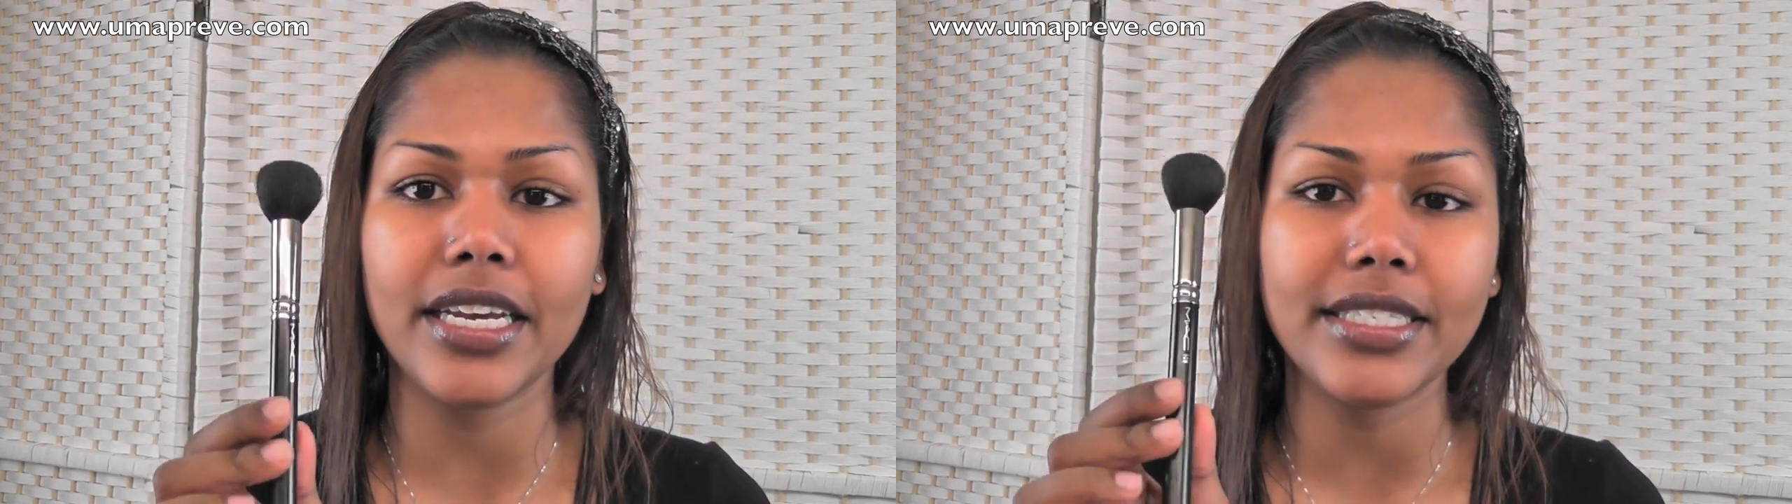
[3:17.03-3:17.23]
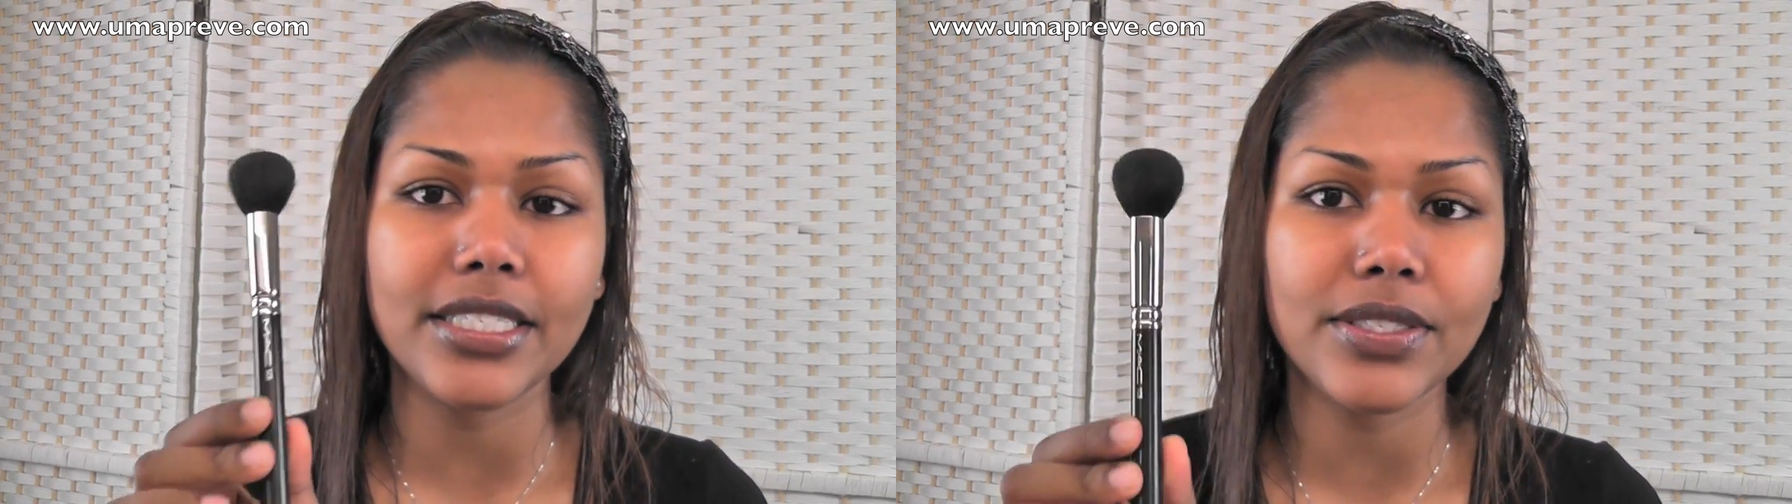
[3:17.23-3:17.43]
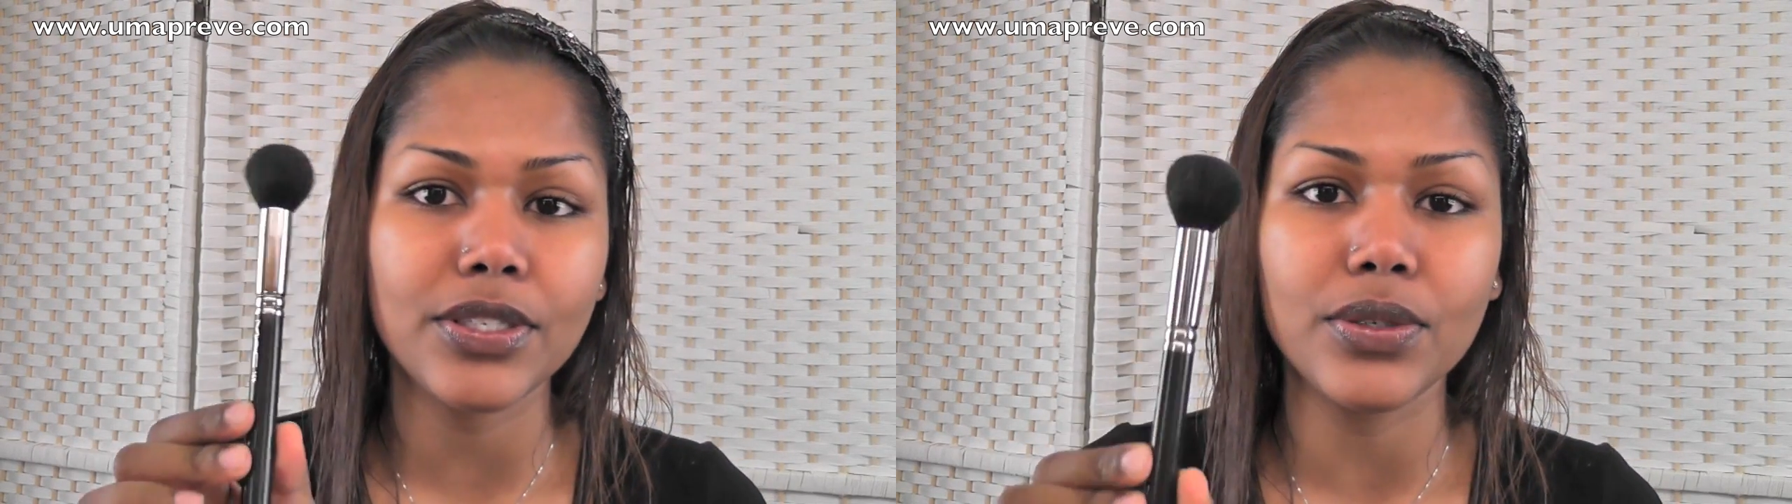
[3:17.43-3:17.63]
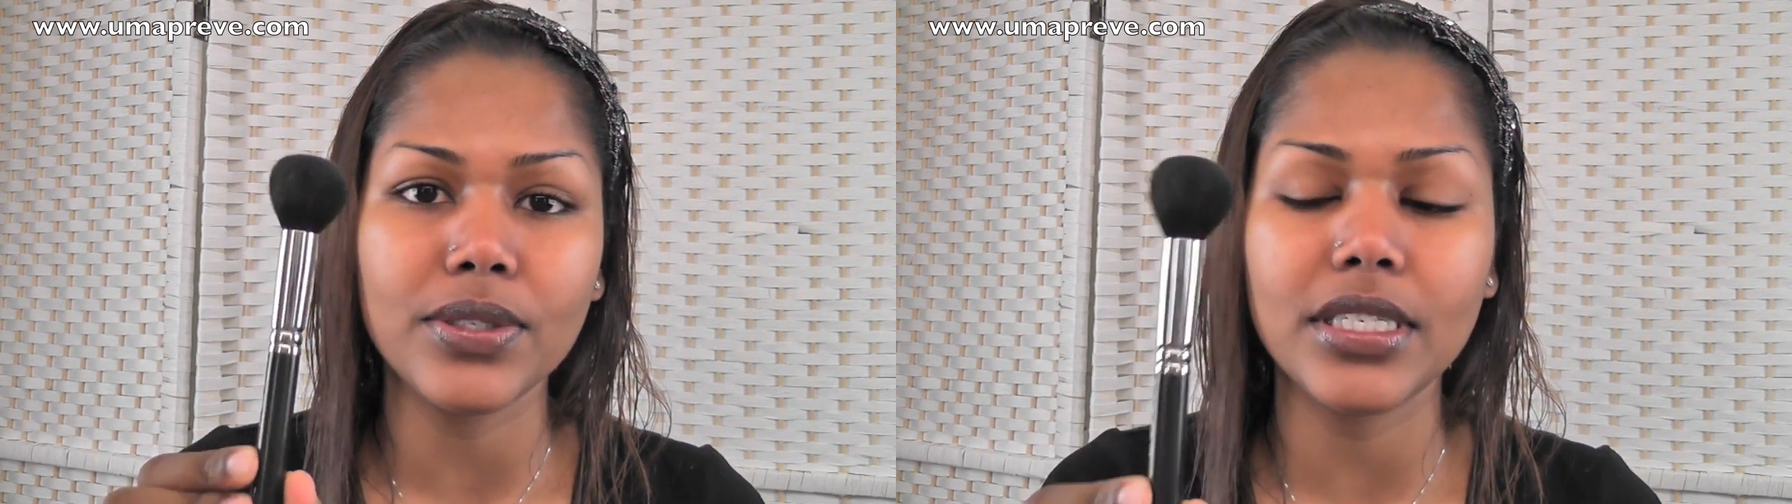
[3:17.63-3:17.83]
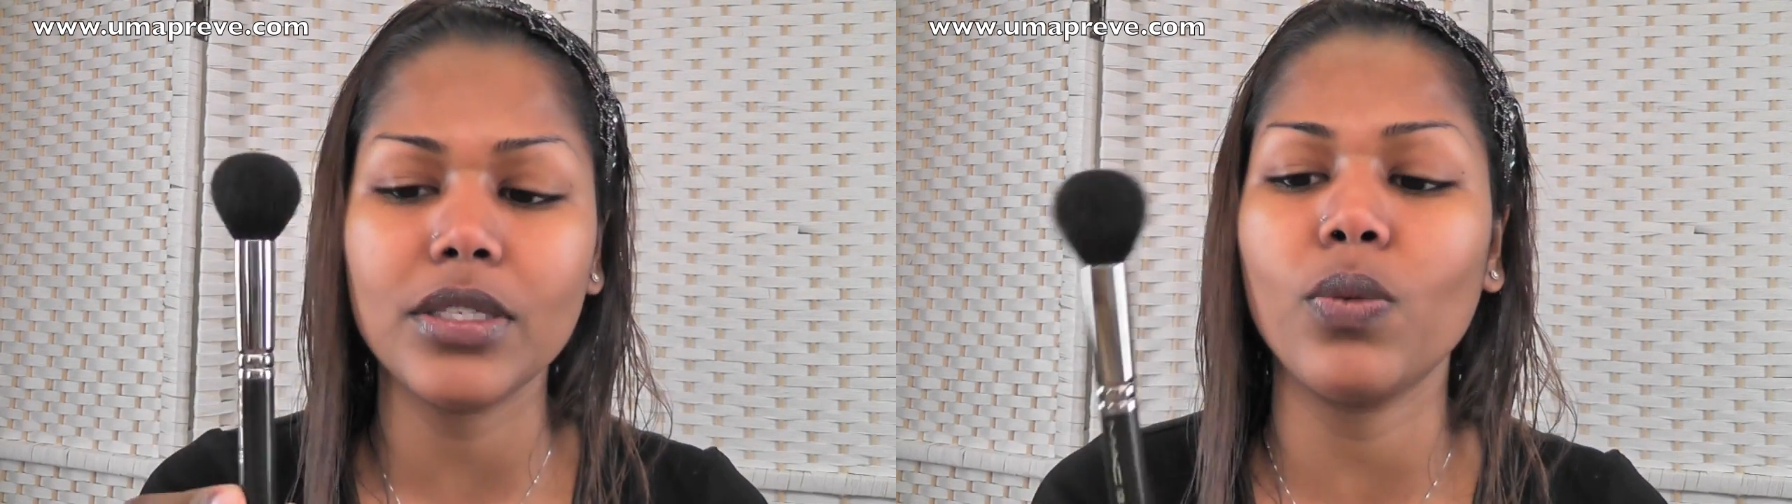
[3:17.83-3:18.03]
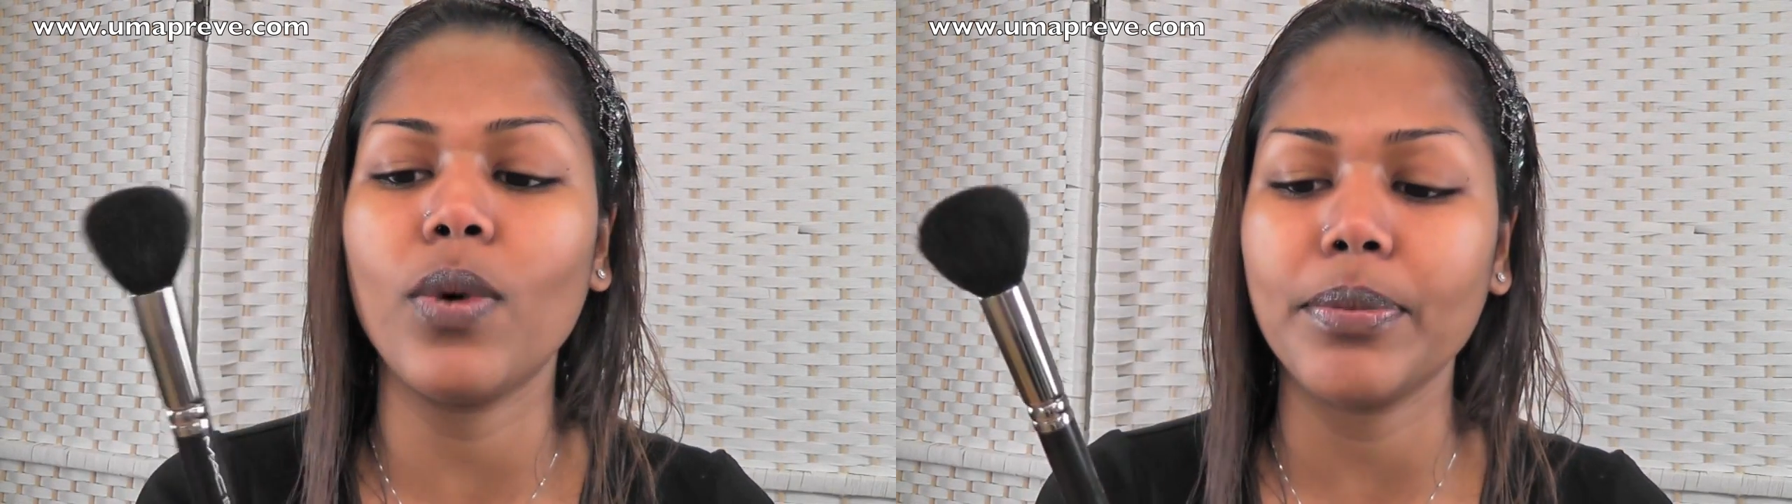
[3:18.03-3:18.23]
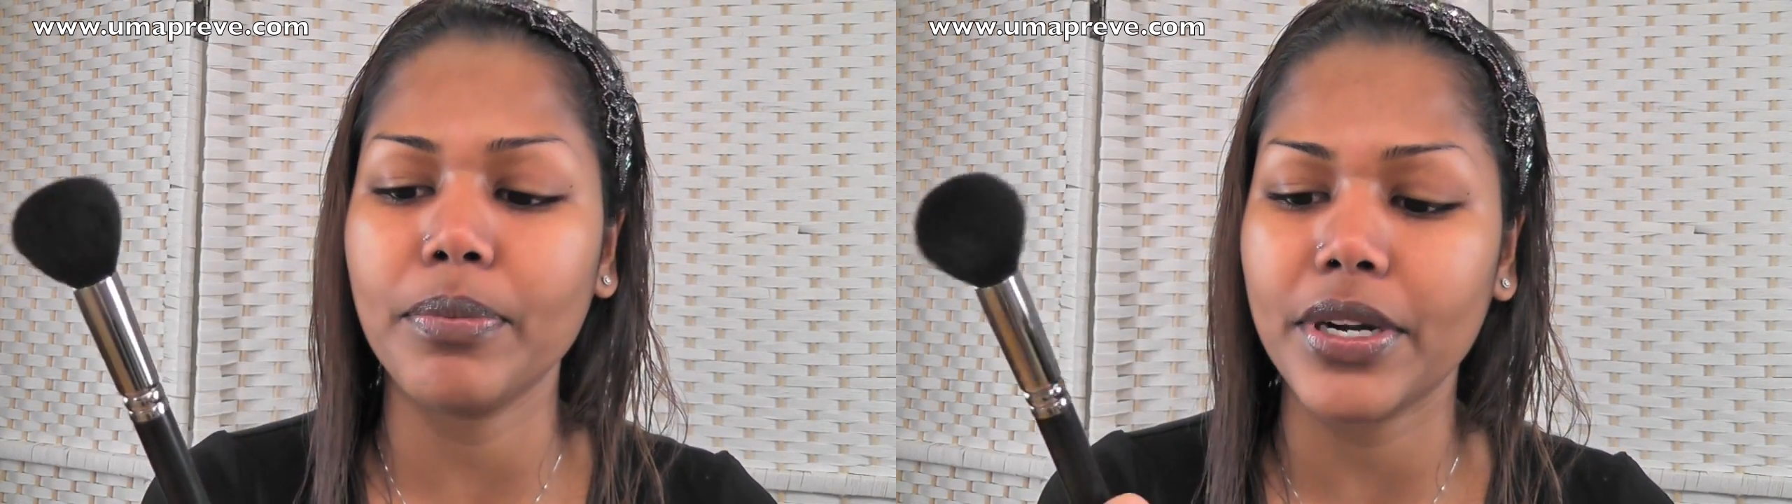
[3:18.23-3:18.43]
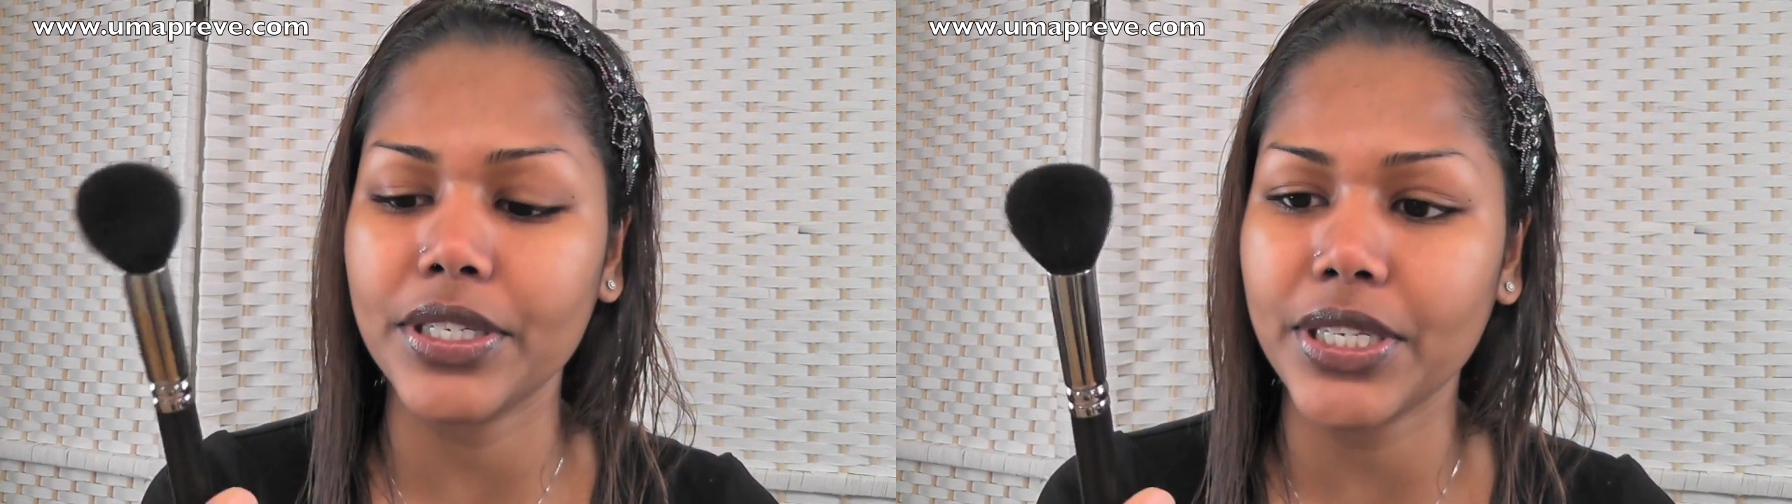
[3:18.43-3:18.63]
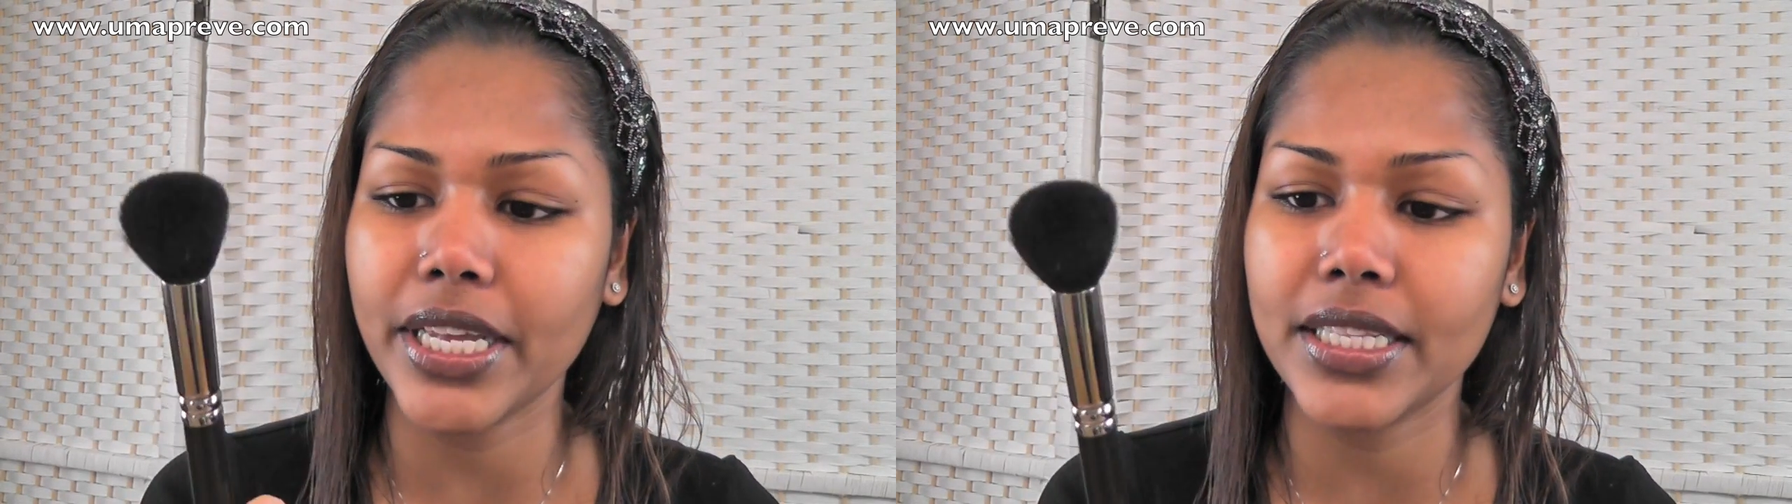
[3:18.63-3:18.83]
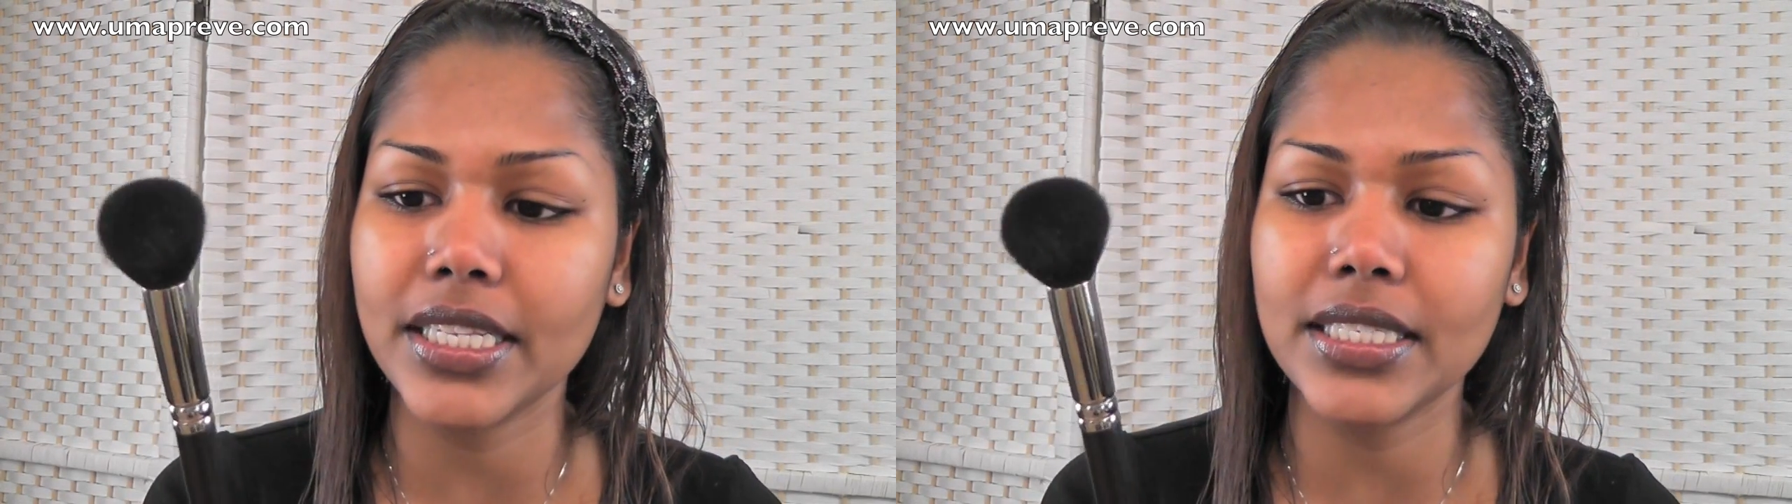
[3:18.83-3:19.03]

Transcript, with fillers: I just use this one brush and